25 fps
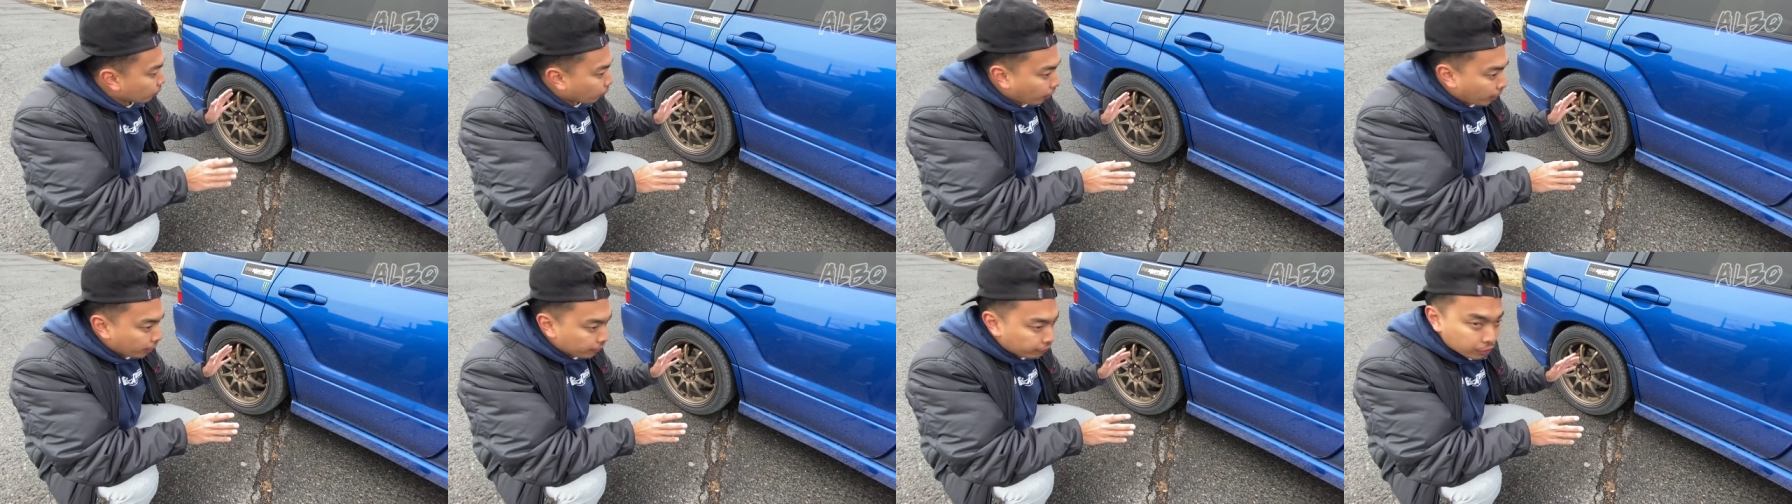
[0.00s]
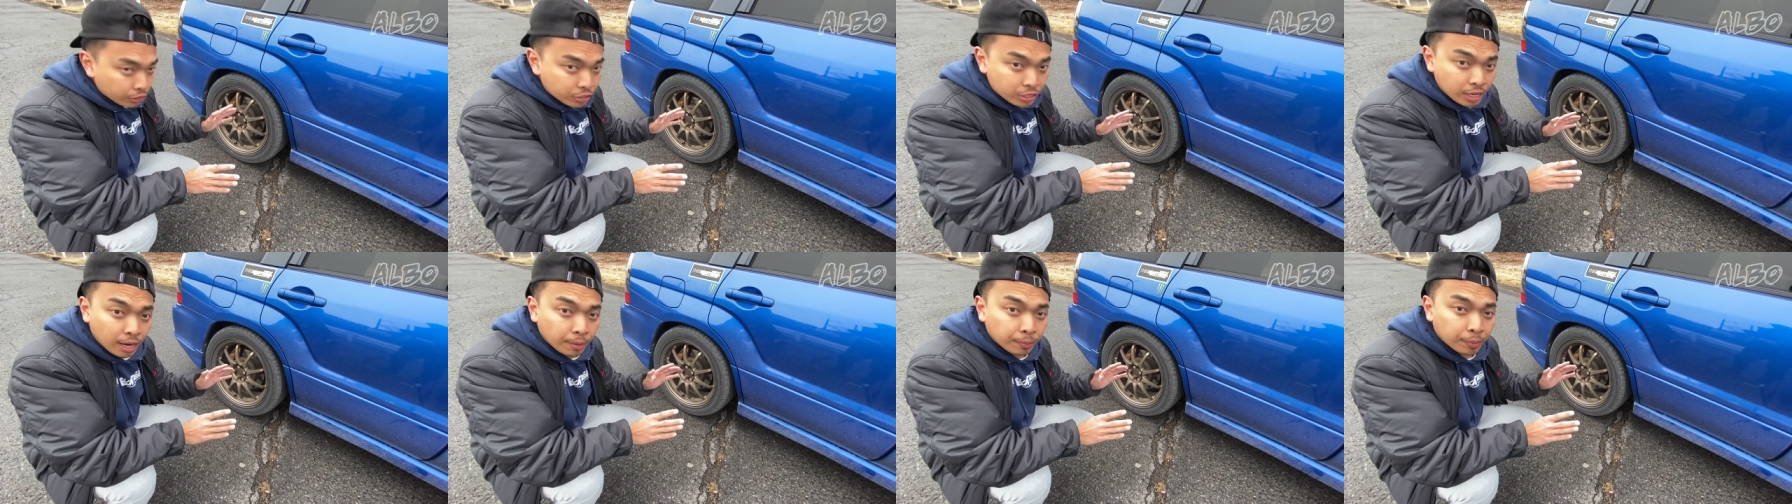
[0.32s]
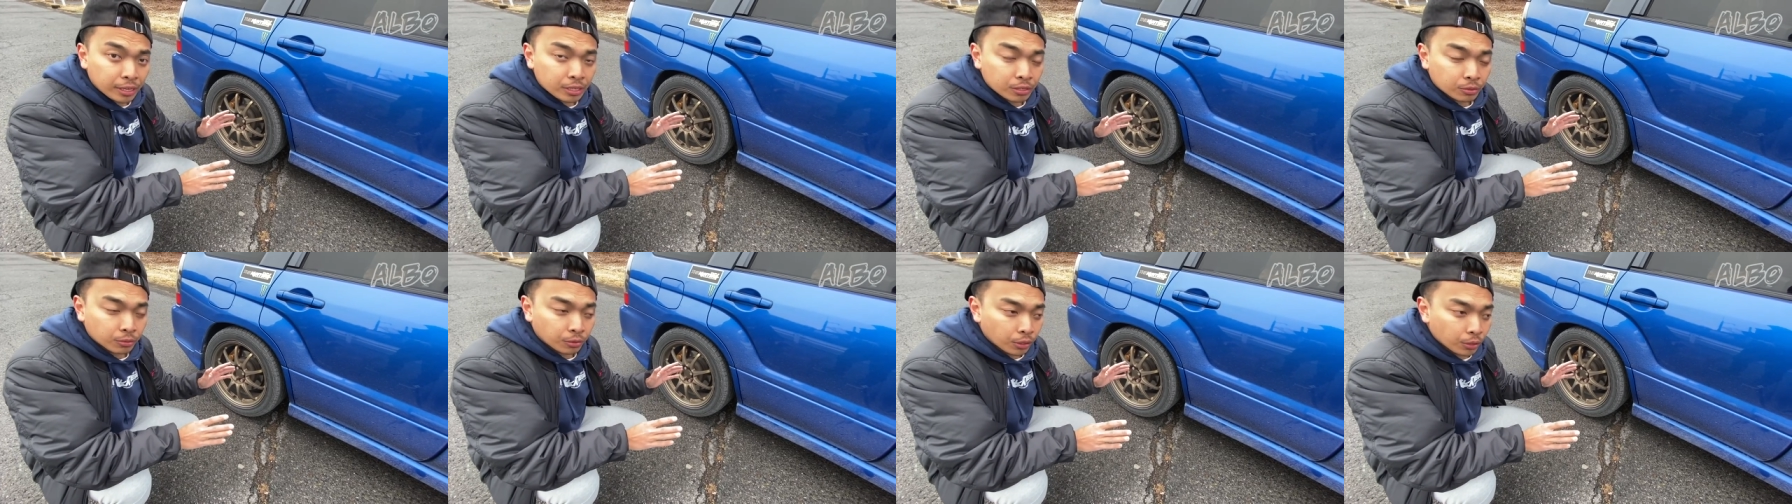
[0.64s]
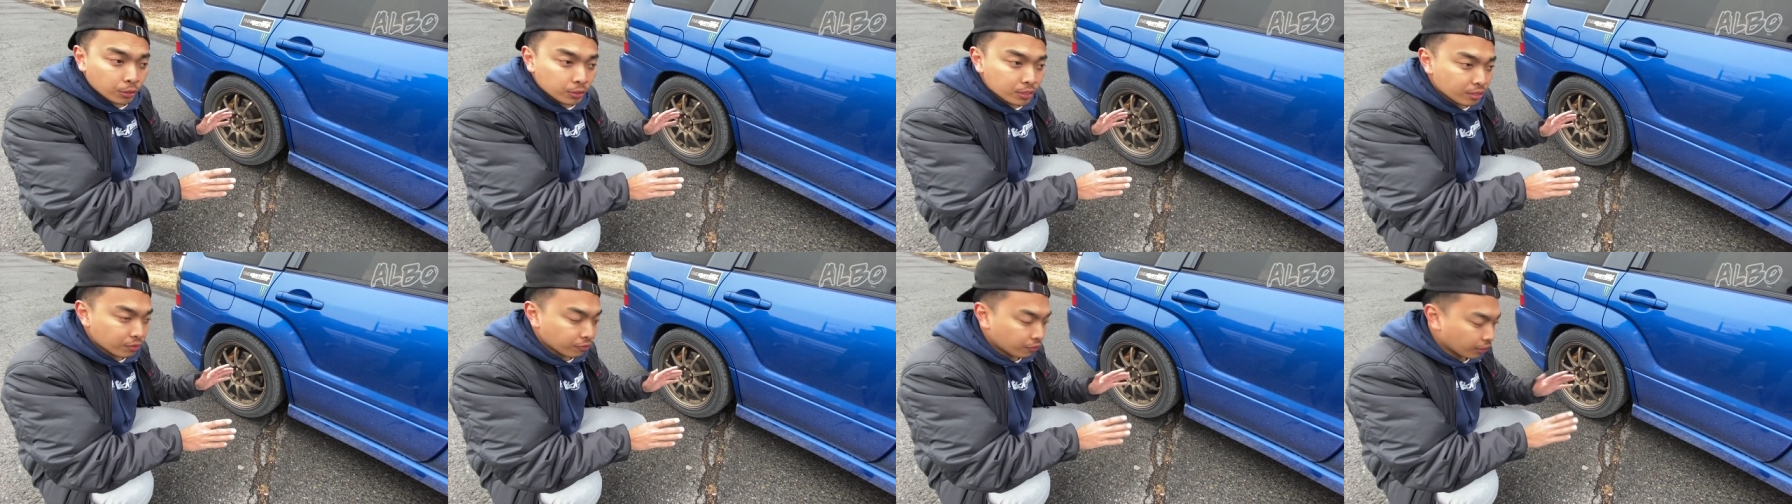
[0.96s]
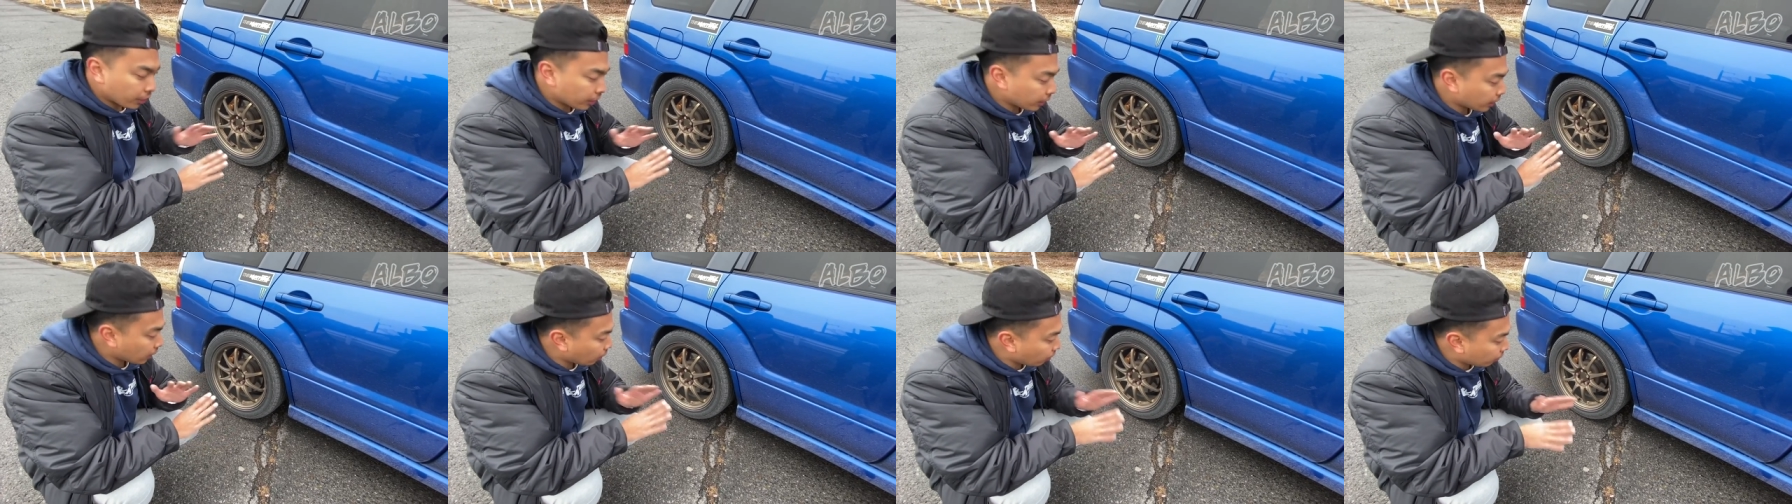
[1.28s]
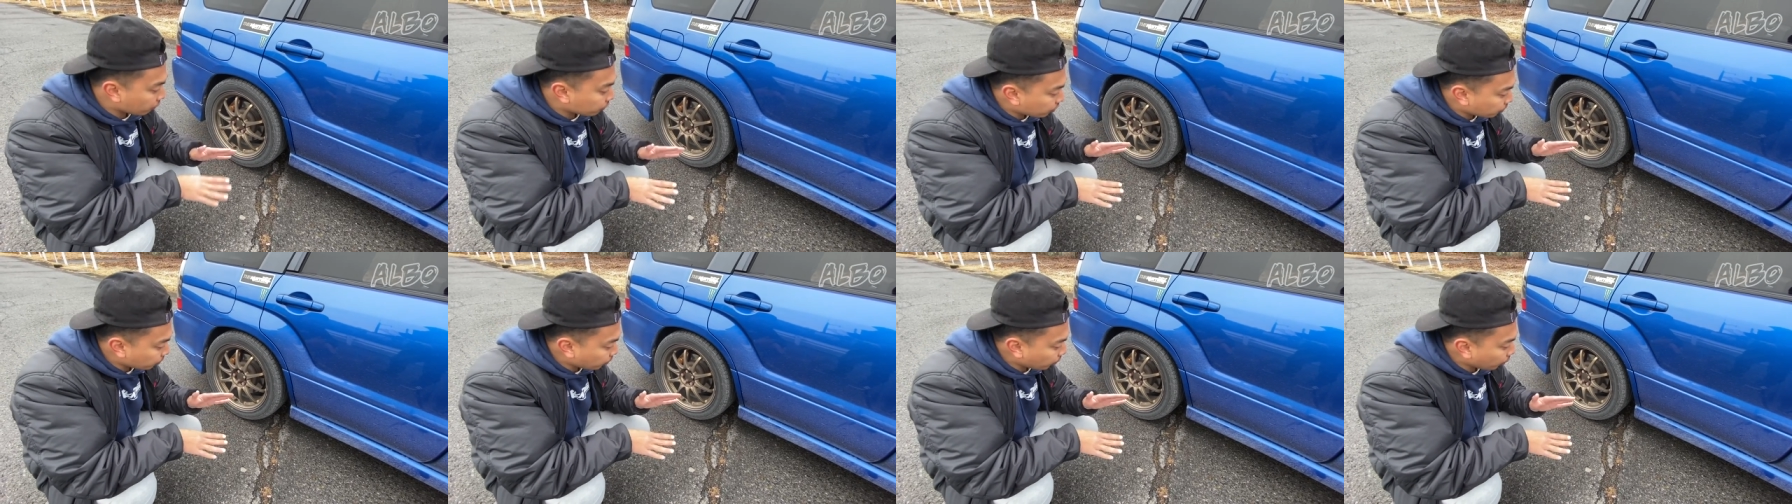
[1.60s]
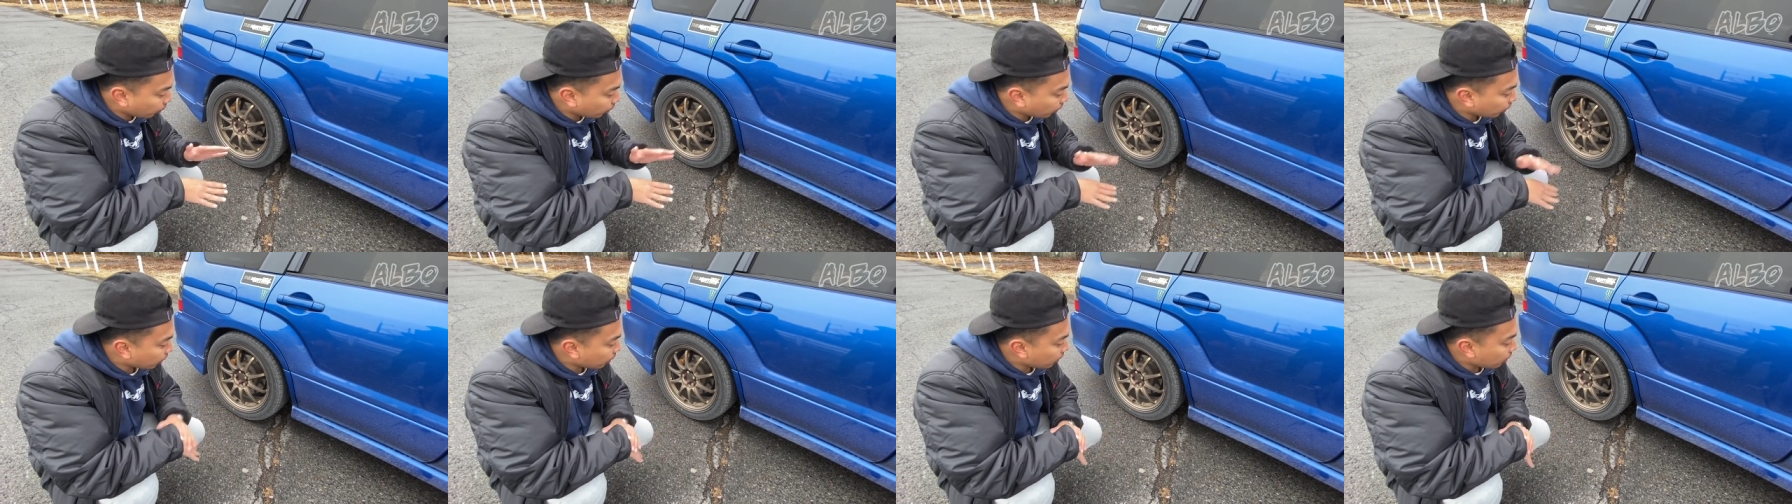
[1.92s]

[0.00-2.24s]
ride for Japanese roads, very comfortable,